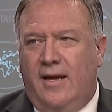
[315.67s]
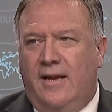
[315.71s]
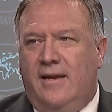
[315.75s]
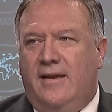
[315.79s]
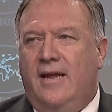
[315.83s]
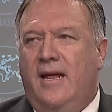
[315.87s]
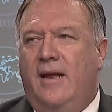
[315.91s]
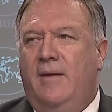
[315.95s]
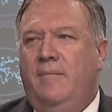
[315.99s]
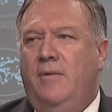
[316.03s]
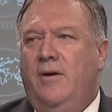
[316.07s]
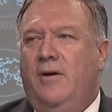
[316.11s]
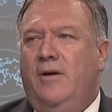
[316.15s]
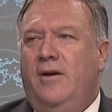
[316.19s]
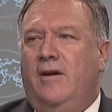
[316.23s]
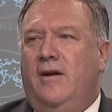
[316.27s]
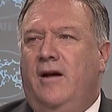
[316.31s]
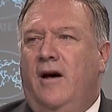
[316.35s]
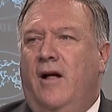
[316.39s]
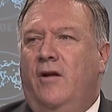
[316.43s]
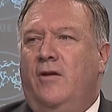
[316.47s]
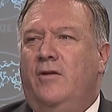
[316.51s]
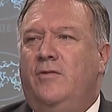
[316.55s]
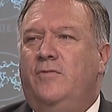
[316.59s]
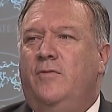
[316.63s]
$10 million
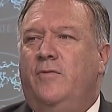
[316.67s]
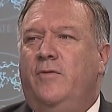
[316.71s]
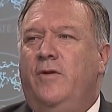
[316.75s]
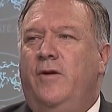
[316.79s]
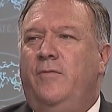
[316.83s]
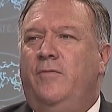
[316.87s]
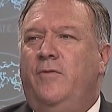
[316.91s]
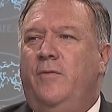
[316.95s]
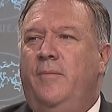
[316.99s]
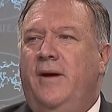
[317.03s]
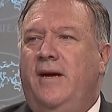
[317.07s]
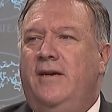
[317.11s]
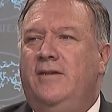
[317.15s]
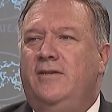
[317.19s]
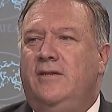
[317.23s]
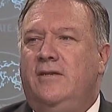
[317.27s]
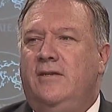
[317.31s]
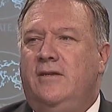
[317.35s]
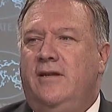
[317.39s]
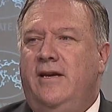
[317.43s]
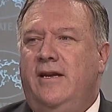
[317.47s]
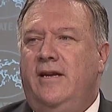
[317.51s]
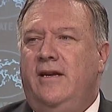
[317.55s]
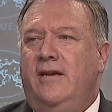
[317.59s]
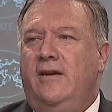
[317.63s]
for information
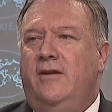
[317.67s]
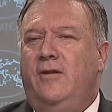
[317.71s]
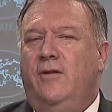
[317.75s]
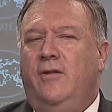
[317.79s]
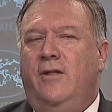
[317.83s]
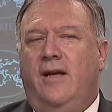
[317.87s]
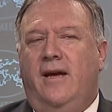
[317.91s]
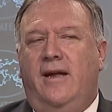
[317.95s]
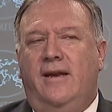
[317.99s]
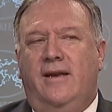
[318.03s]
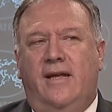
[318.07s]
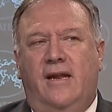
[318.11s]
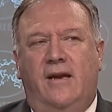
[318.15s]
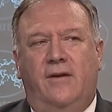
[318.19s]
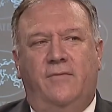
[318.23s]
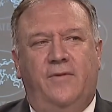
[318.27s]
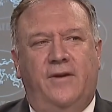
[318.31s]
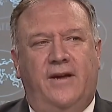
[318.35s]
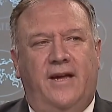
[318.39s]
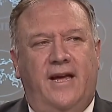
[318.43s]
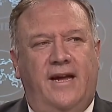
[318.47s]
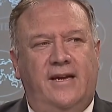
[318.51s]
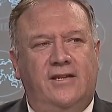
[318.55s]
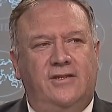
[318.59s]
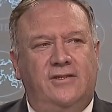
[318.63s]
leading to the
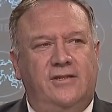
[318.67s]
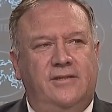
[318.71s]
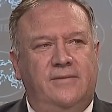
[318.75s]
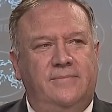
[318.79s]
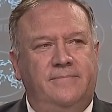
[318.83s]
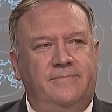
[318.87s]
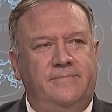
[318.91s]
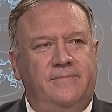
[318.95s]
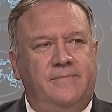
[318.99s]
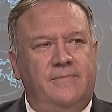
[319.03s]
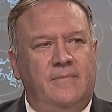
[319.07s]
identification